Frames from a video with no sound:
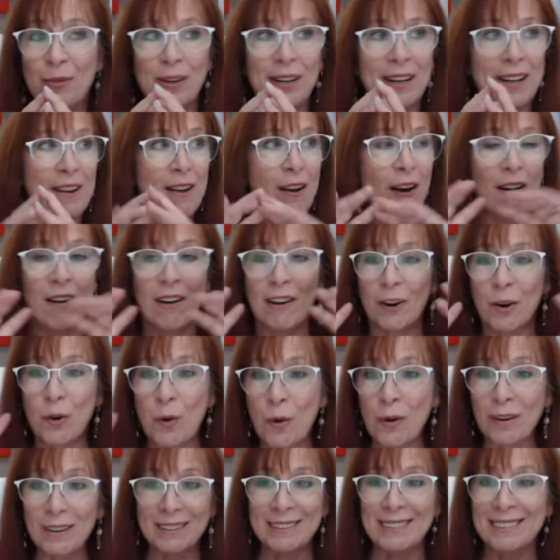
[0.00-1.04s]
We are
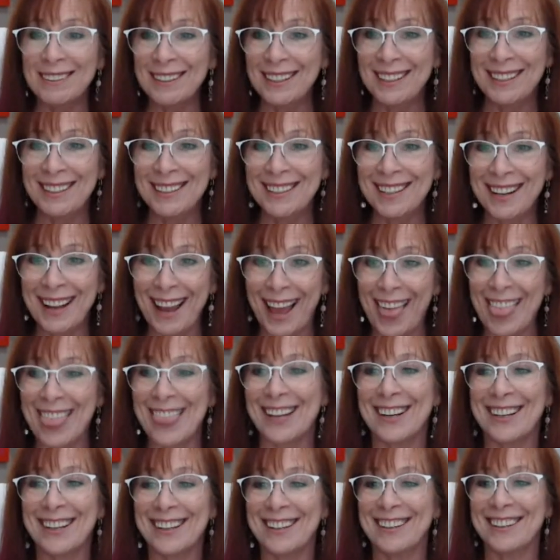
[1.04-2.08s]
quarantined
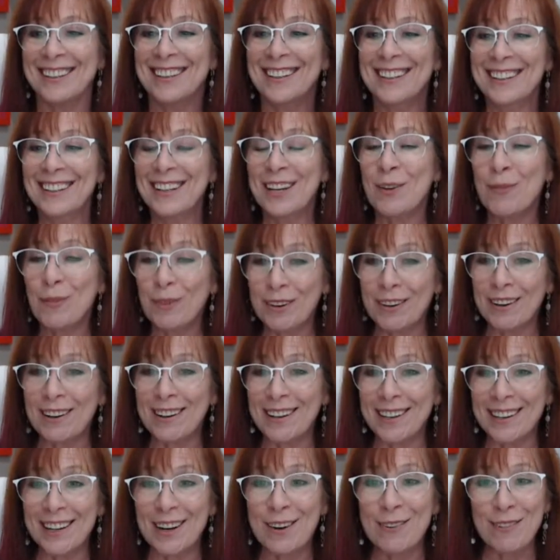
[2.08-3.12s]
together. Like we're
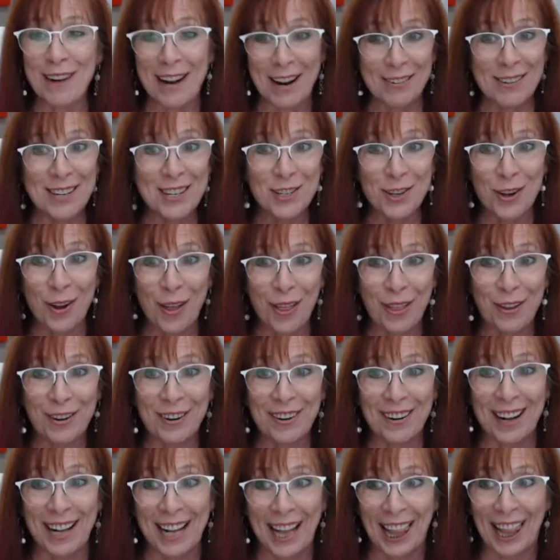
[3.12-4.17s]
around each
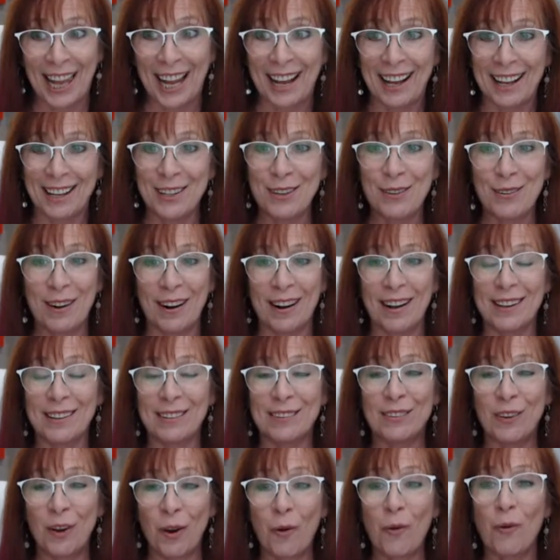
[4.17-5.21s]
other a lot, you
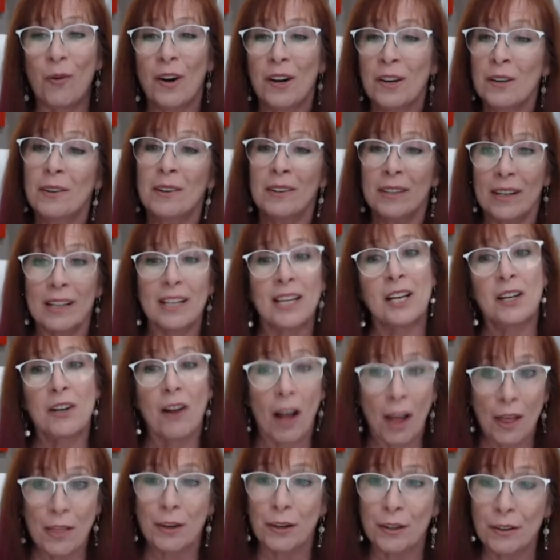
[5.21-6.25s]
guys. So in
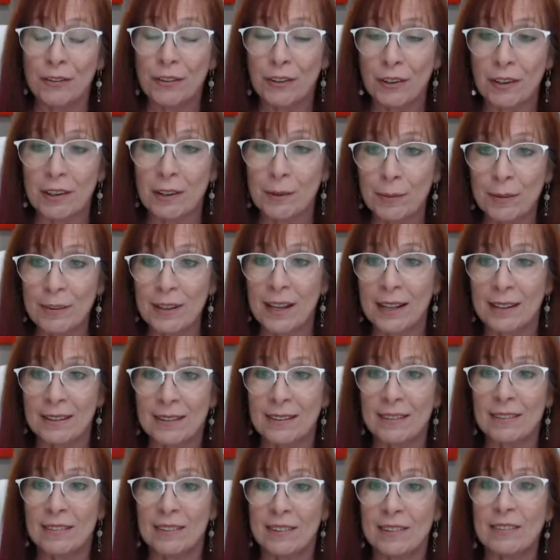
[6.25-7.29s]
other
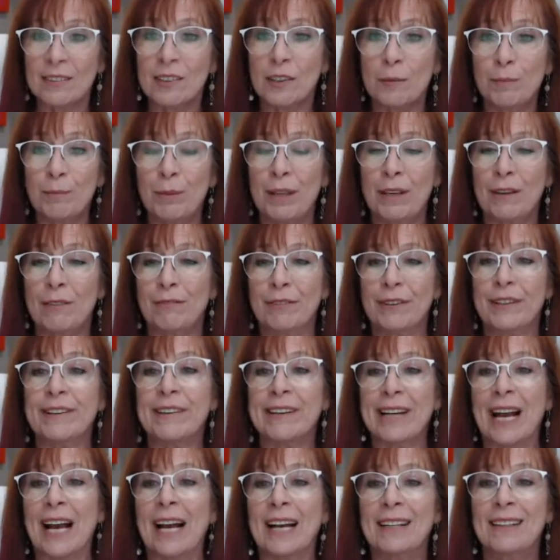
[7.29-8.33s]
circumstances, this could be a
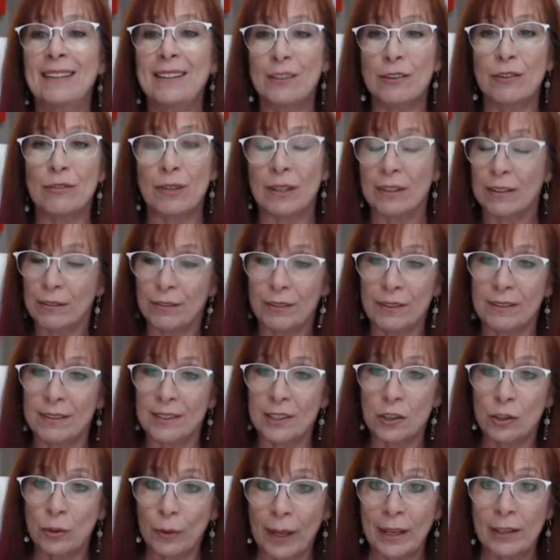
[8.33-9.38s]
very highly stressful
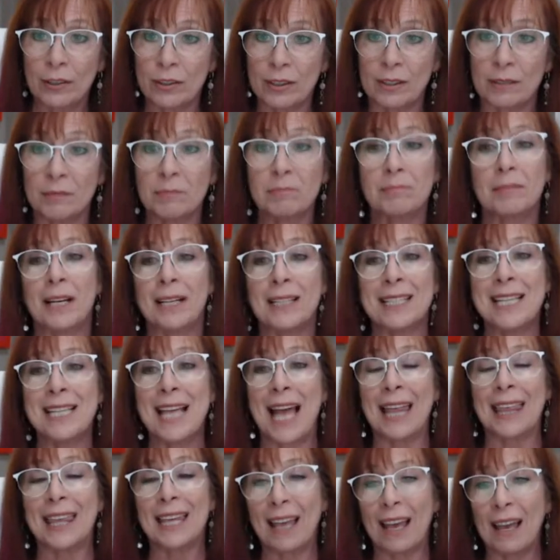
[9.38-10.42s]
situation. That's
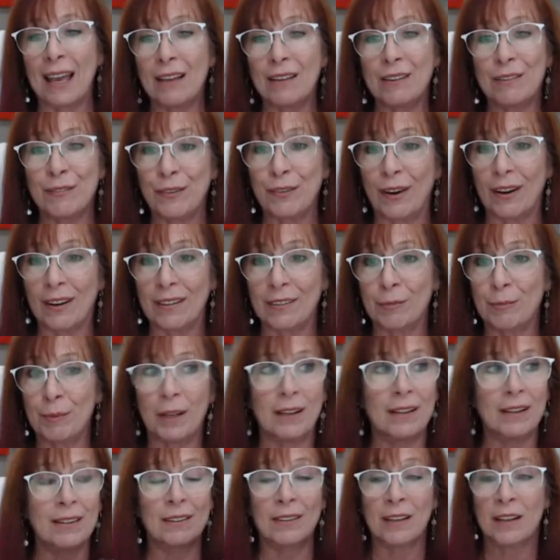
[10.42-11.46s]
not the case for us
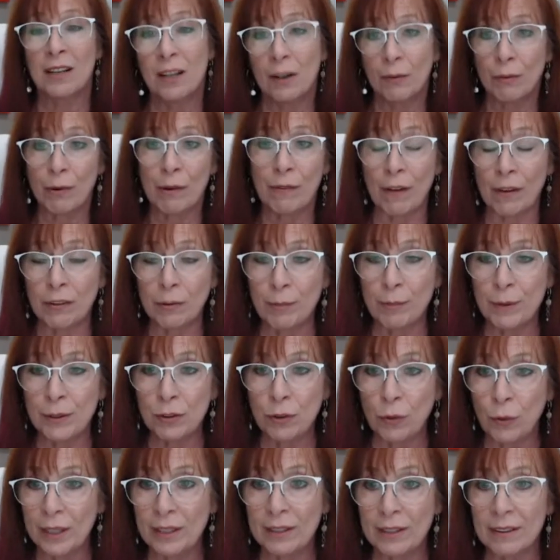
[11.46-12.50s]
because we've also been
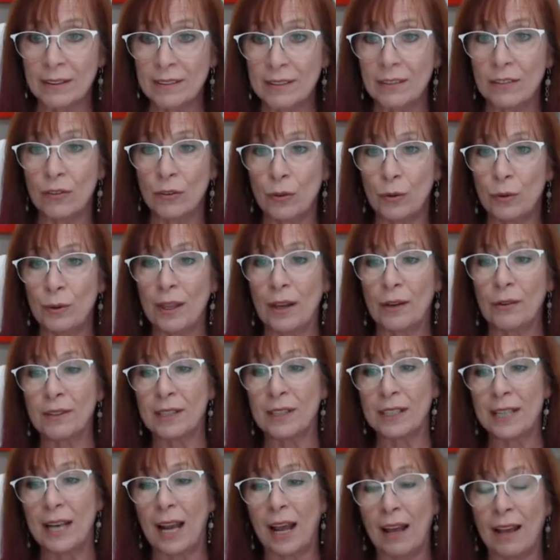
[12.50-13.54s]
doing this since
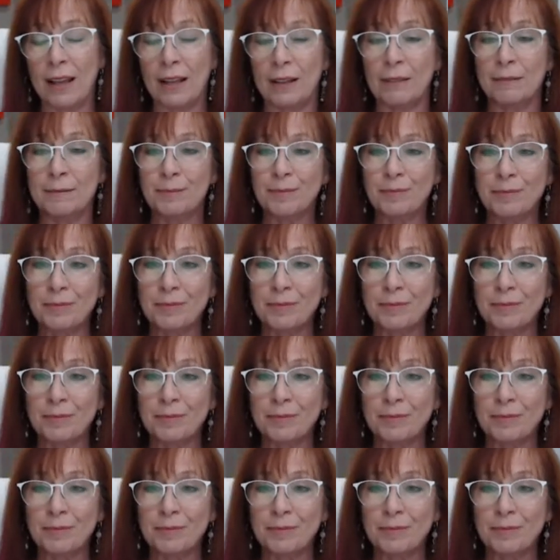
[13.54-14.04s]
2009.